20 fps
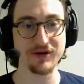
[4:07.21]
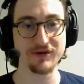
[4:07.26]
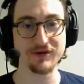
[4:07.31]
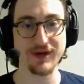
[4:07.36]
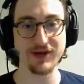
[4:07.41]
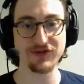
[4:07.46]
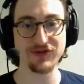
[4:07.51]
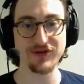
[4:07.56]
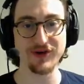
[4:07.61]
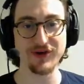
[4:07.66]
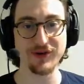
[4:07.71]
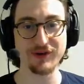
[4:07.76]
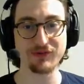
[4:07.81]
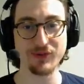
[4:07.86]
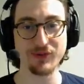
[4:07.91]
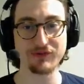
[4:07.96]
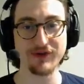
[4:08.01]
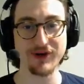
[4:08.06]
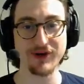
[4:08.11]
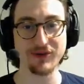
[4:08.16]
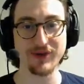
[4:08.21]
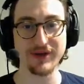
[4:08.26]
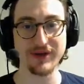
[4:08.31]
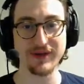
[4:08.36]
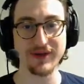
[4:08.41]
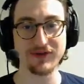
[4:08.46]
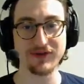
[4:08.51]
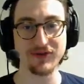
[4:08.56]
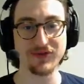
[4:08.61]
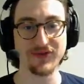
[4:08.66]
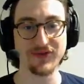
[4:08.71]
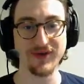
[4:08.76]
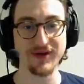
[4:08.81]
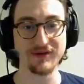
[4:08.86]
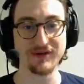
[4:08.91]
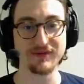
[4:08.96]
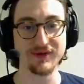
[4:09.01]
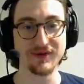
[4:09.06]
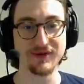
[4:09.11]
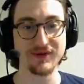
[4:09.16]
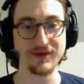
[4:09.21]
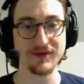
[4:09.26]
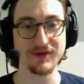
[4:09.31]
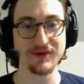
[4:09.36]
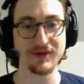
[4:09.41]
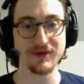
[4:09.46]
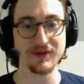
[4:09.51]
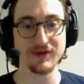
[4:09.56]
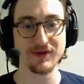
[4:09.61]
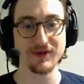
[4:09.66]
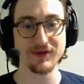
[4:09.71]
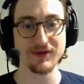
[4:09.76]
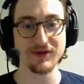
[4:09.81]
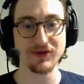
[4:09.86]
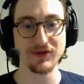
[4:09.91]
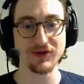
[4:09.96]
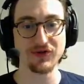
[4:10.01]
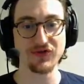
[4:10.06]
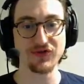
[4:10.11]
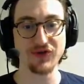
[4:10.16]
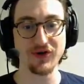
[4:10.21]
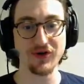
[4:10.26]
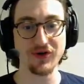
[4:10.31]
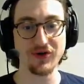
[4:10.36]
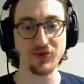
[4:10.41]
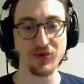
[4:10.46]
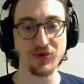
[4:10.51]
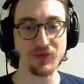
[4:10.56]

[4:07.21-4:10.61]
Actually no, everyone ran away and that dude's dead. So we'll